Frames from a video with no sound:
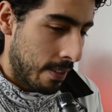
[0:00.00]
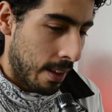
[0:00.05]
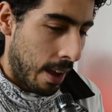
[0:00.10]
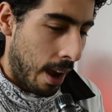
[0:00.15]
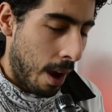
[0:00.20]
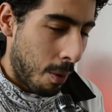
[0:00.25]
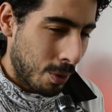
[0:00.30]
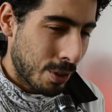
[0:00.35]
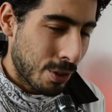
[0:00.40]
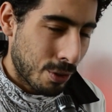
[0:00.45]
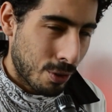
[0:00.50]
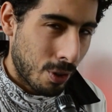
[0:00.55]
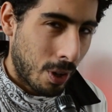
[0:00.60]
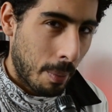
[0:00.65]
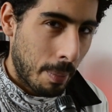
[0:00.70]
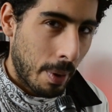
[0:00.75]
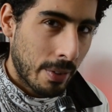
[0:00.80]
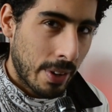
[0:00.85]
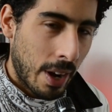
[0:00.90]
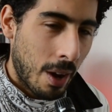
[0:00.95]
I want to talk
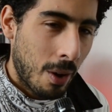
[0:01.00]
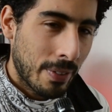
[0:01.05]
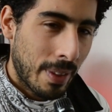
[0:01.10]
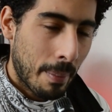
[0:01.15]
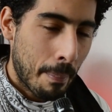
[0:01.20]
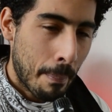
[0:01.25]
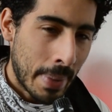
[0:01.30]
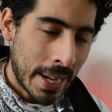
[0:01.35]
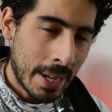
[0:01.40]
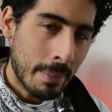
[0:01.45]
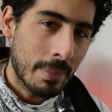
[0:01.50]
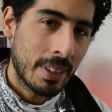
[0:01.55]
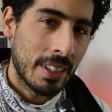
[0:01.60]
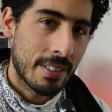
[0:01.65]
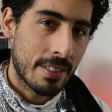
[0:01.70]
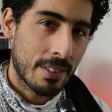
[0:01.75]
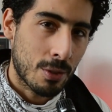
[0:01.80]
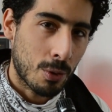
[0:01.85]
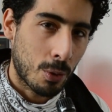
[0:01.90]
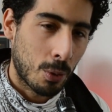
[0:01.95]
about now the
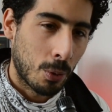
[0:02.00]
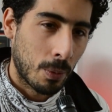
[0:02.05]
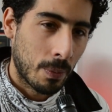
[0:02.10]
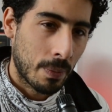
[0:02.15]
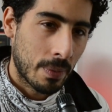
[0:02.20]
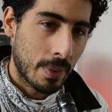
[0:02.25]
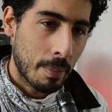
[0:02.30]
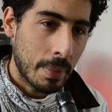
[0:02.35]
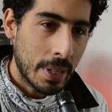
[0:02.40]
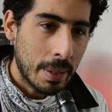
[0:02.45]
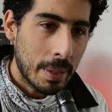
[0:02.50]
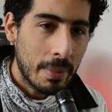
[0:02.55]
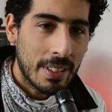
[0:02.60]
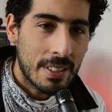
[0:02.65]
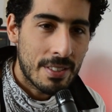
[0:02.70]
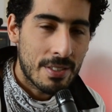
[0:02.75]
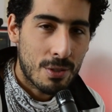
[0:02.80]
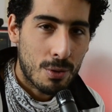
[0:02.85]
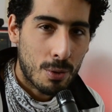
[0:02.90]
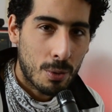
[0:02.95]
minimalist school. The
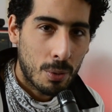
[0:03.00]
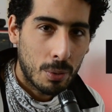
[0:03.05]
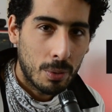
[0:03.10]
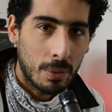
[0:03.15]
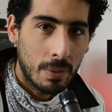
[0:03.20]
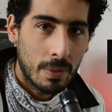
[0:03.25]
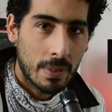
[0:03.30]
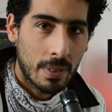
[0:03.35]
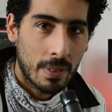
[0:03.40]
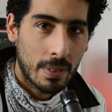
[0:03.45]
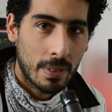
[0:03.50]
minimalist school